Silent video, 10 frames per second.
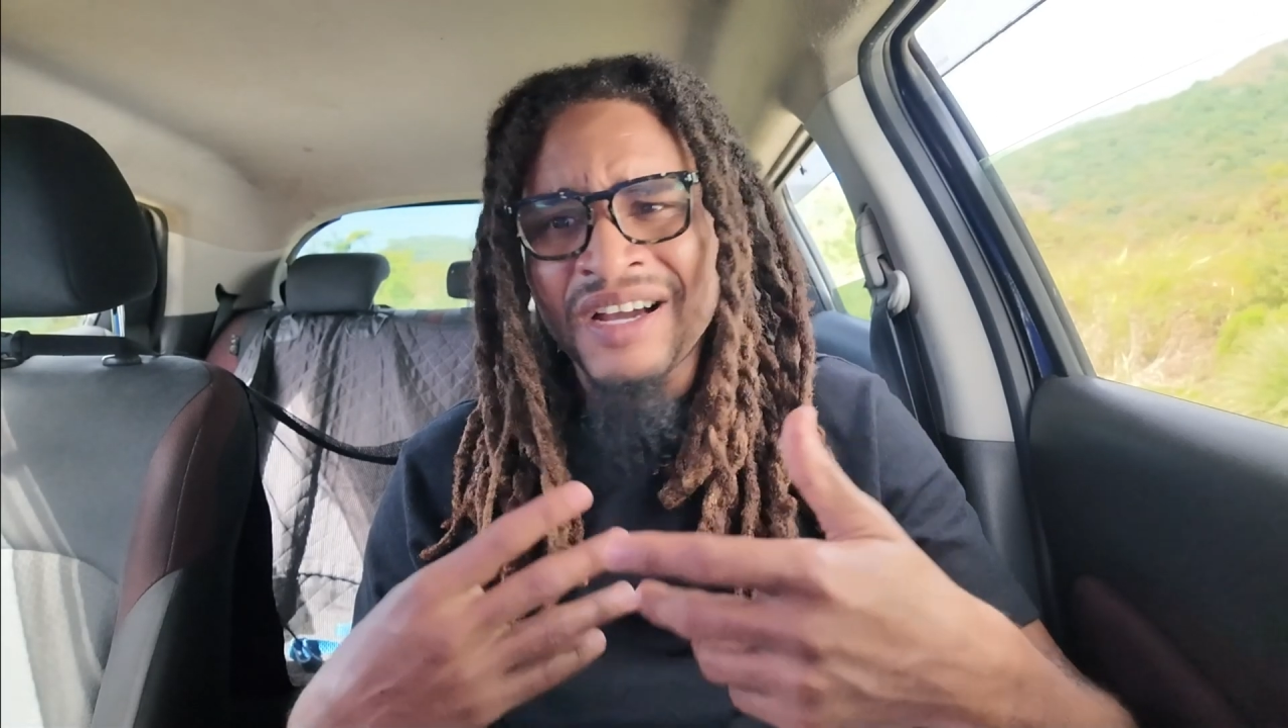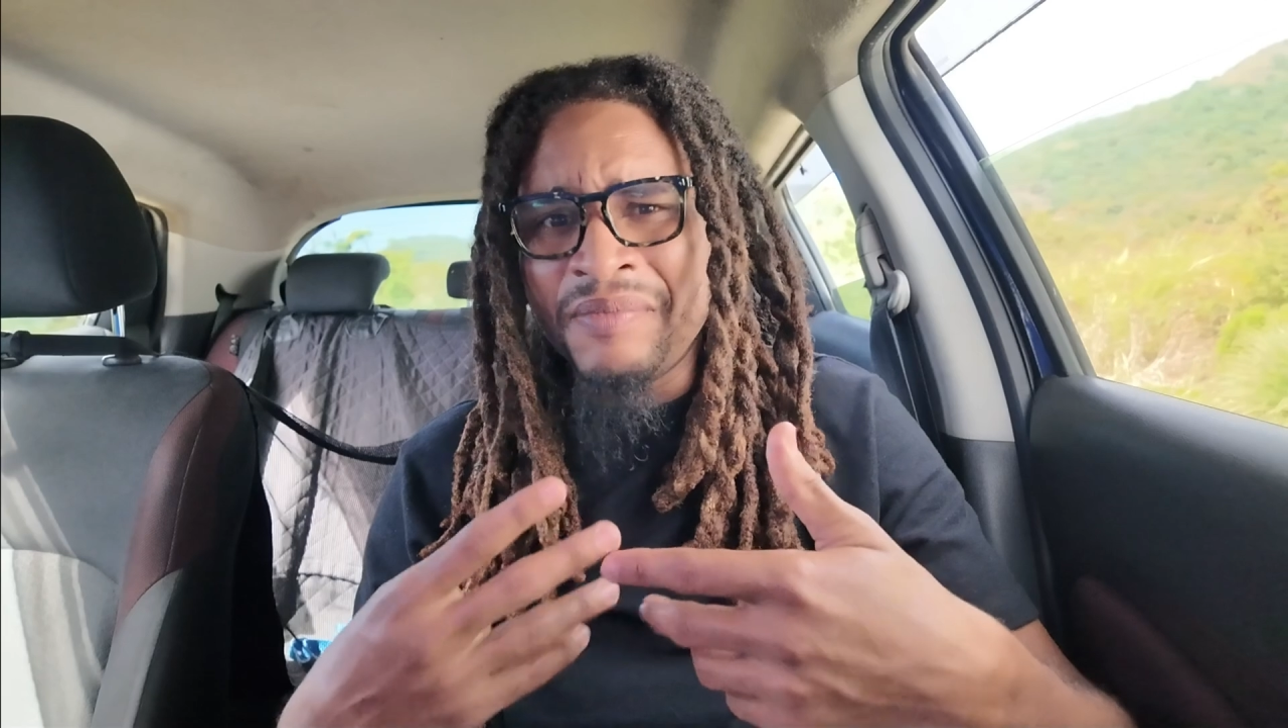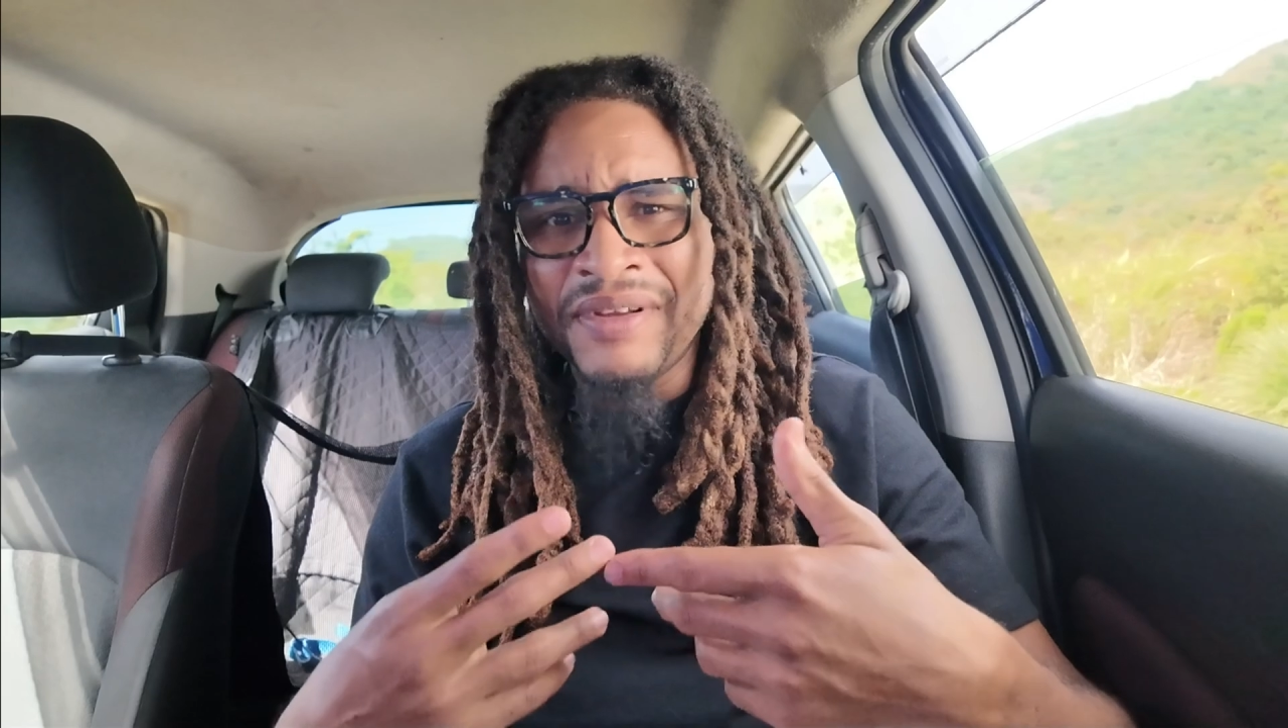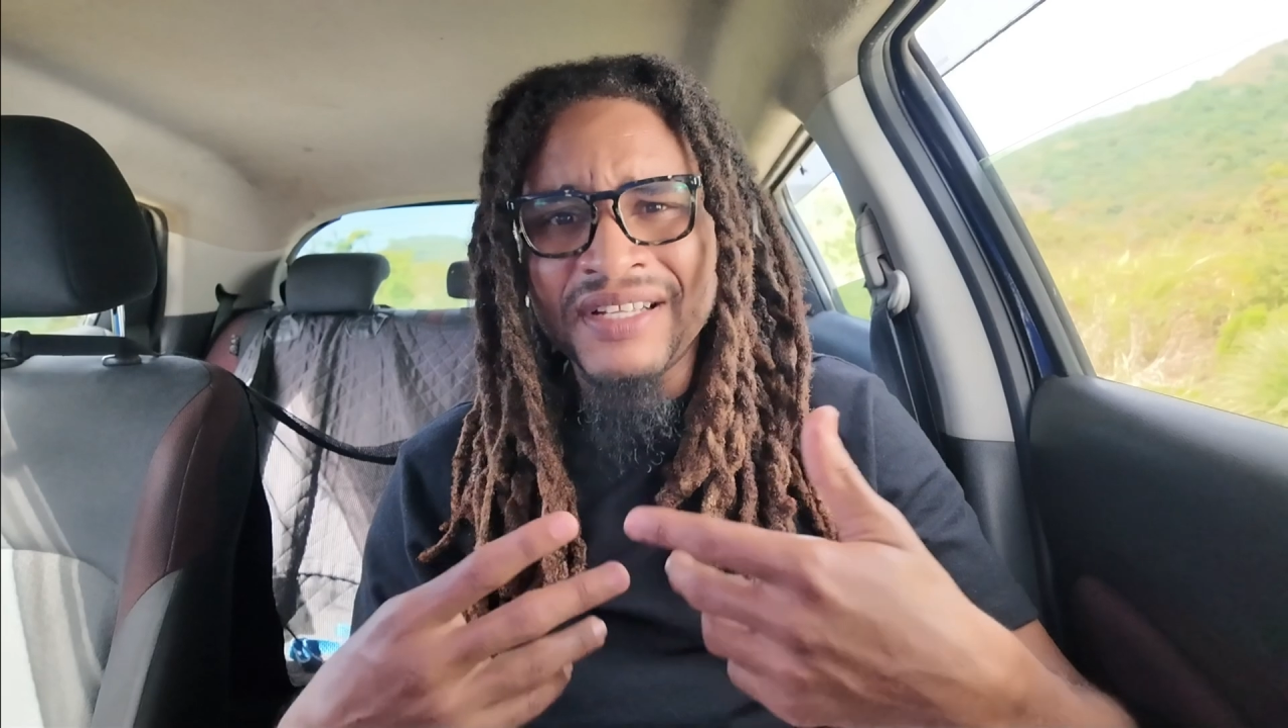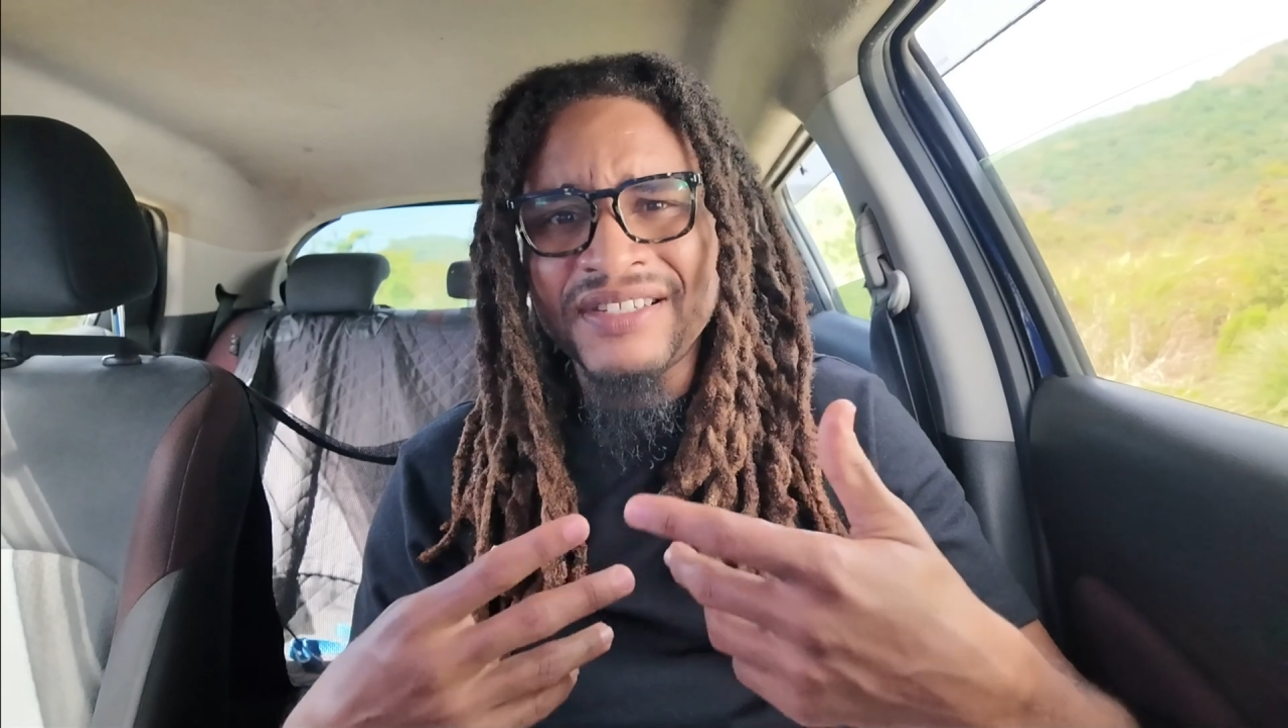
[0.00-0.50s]

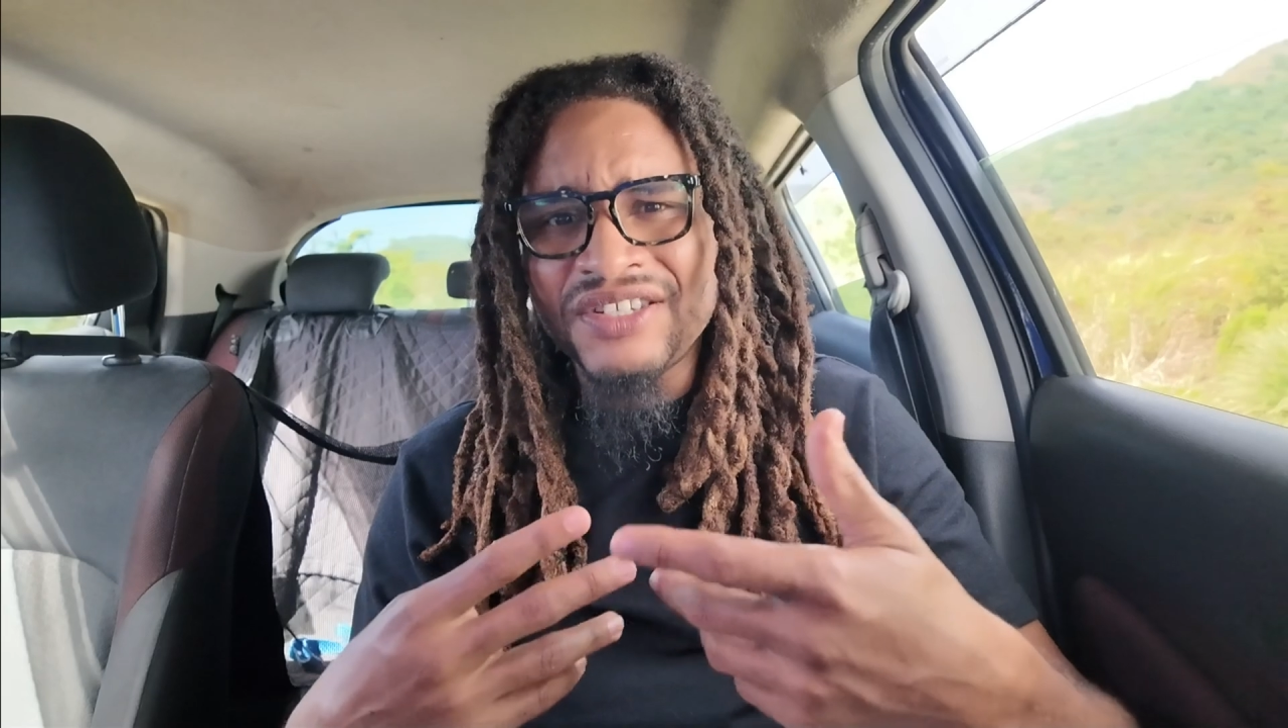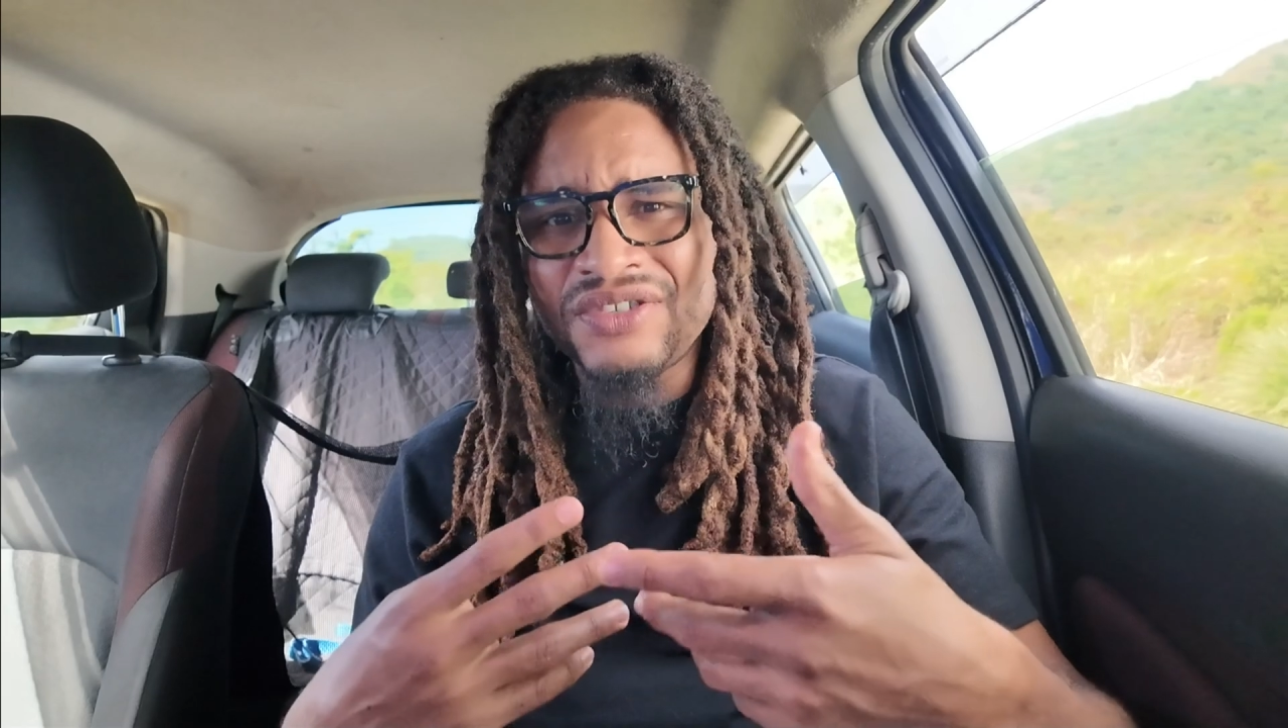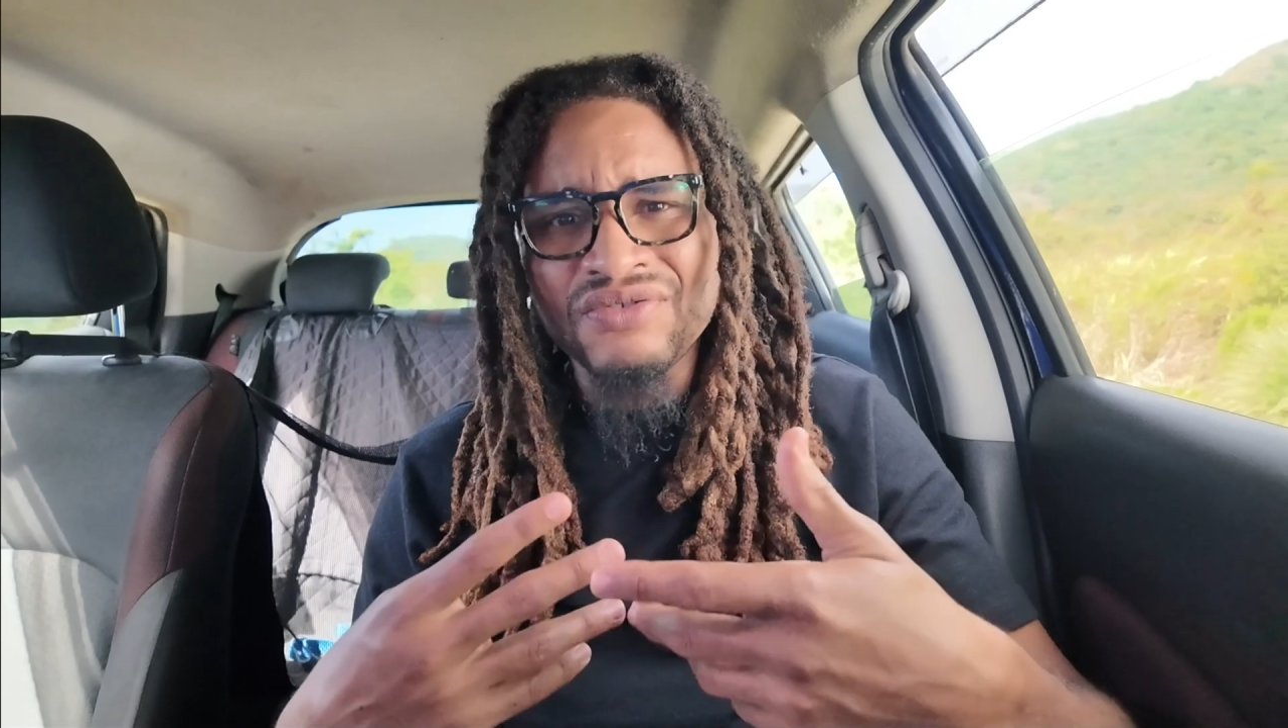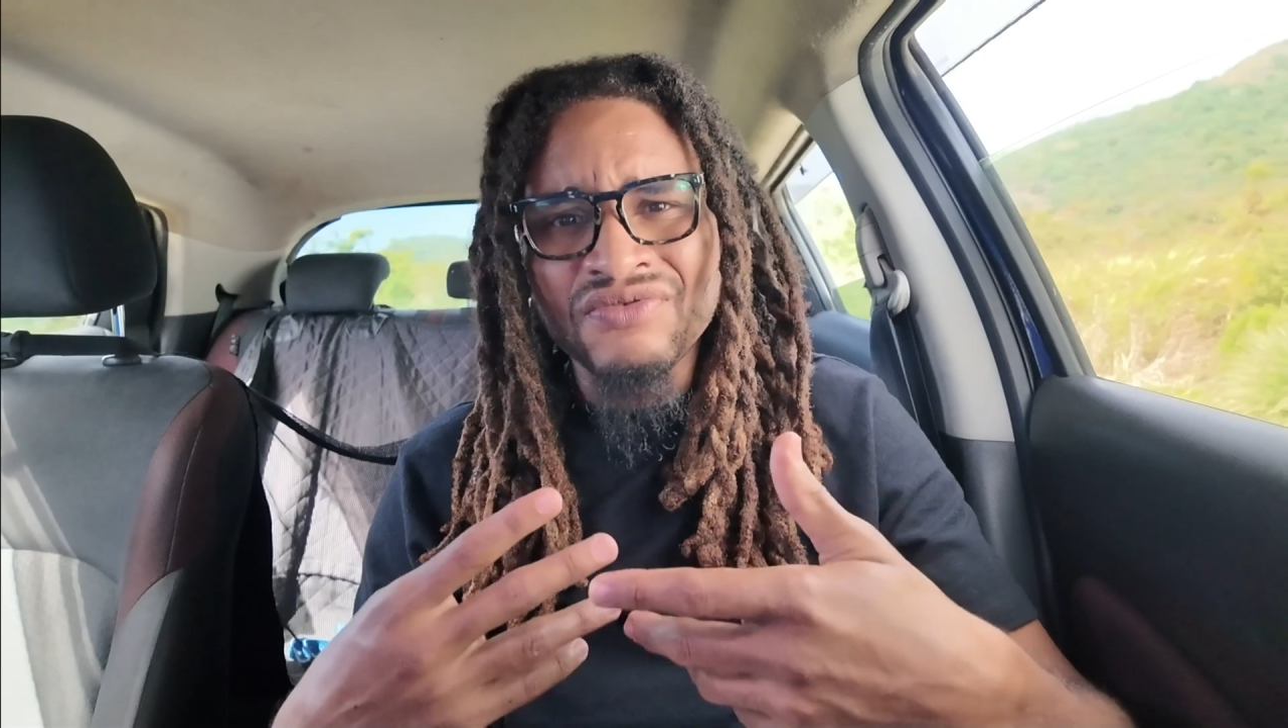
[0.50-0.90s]
ability to